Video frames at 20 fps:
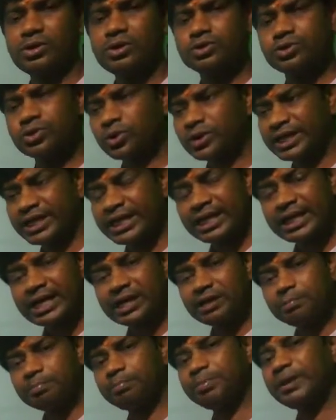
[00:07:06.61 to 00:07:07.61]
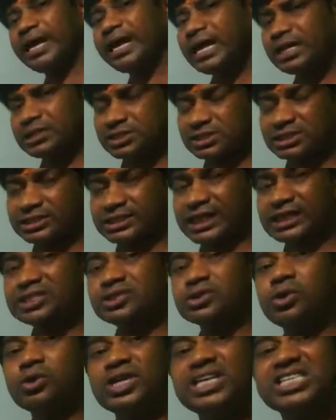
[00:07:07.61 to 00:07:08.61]
So he can place, that
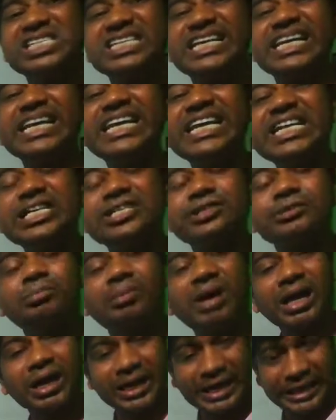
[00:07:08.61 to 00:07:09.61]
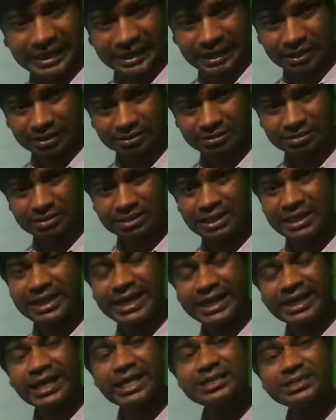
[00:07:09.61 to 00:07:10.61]
is known as niche marketing,
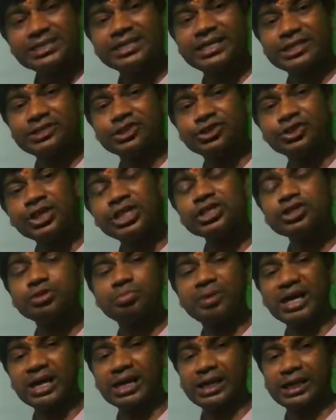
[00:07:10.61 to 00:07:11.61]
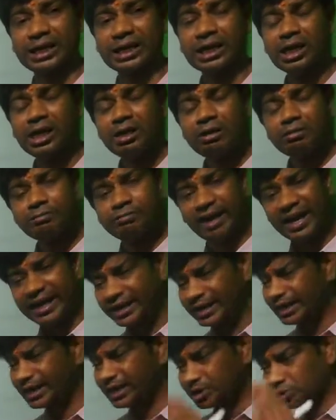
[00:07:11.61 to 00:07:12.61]
NICHE, niche marketing,
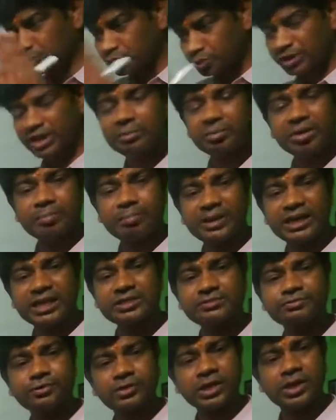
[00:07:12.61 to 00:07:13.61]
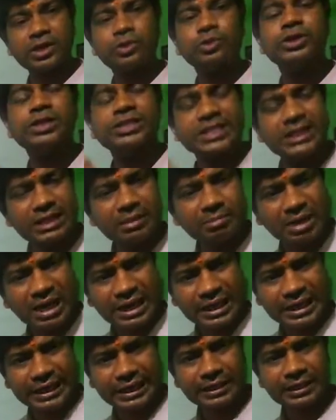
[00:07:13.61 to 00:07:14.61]
finding a suitable place for your goods in the
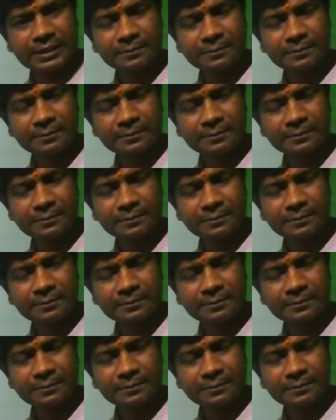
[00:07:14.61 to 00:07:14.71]
market.